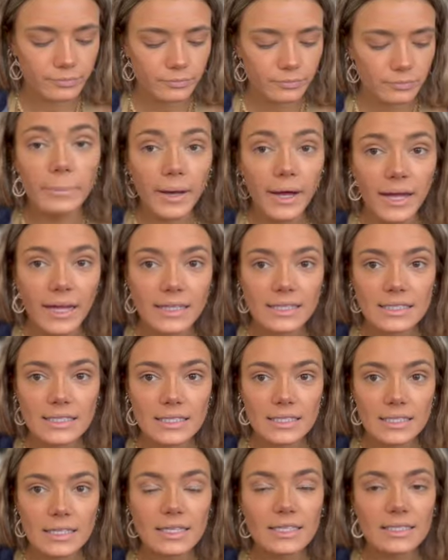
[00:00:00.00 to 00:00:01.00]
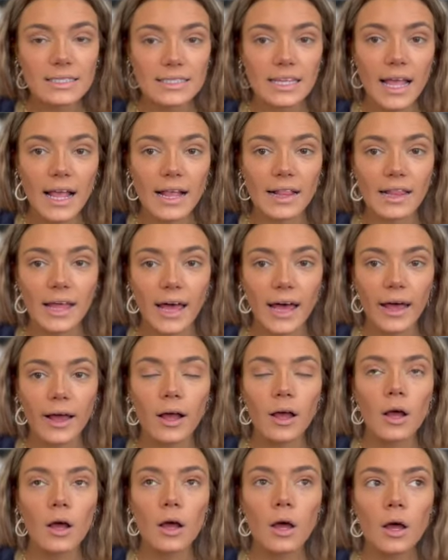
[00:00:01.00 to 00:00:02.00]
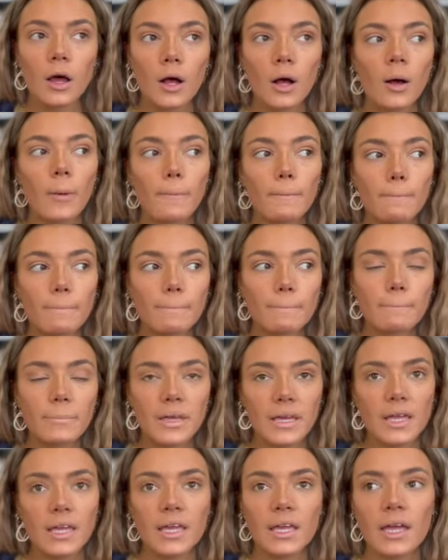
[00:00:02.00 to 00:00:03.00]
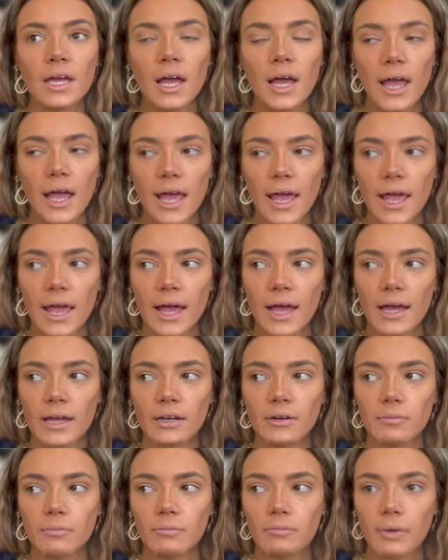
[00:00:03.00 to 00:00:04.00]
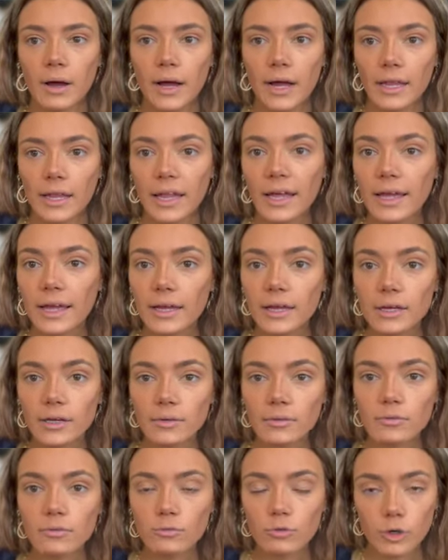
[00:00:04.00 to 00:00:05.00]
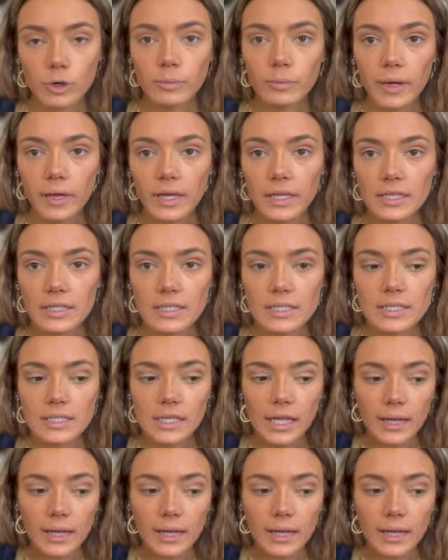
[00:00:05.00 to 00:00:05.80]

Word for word: But saying that, me and my like roommates,